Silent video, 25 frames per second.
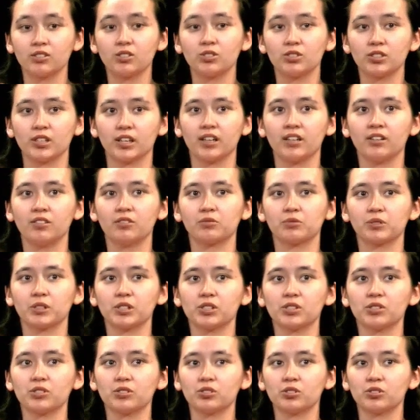To date,
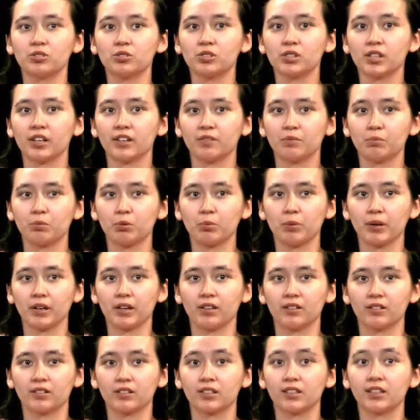researchers have
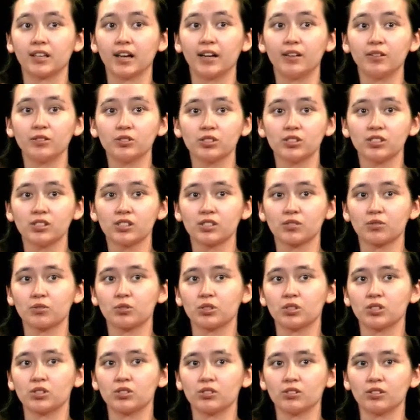prepared thousands of
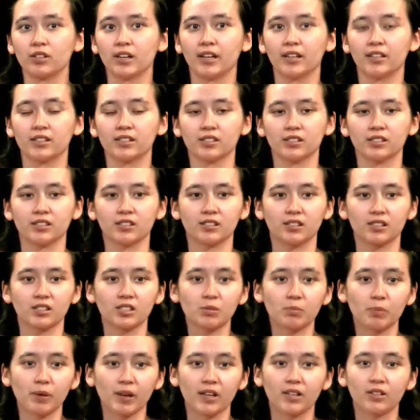crystal lattices that
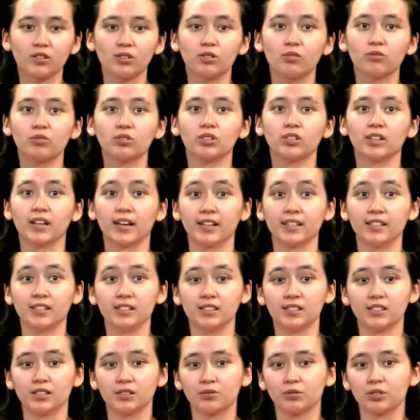span over
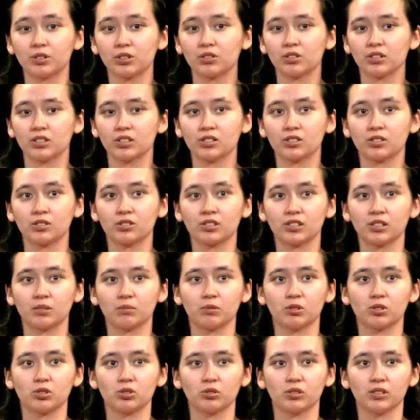90 different crystal
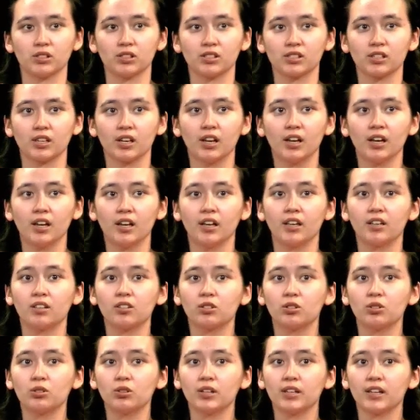symmetries,
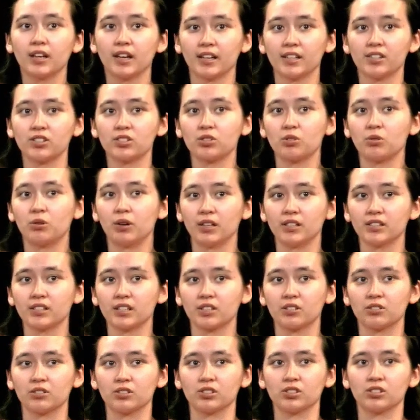including S
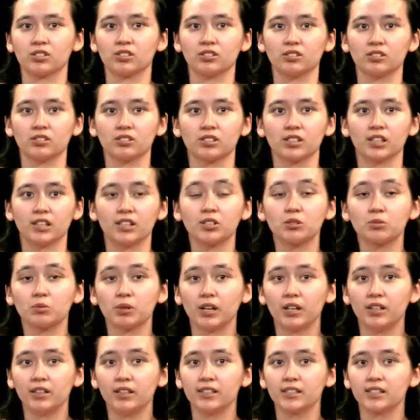quasicrystals, as
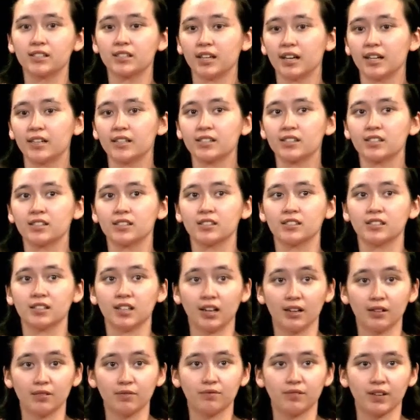well as lattices
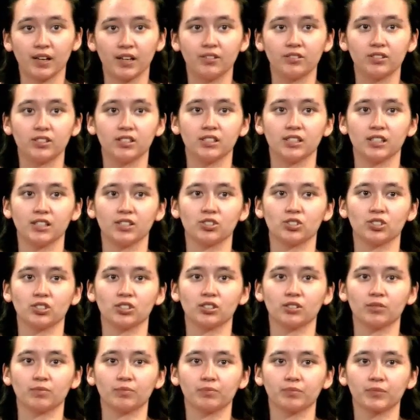not found in
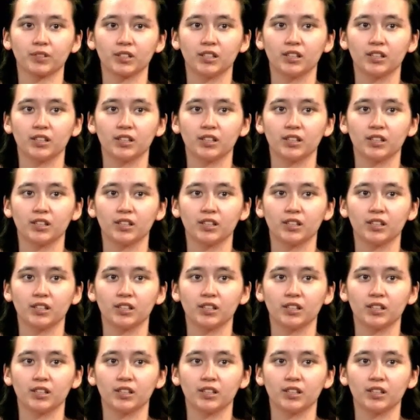nature.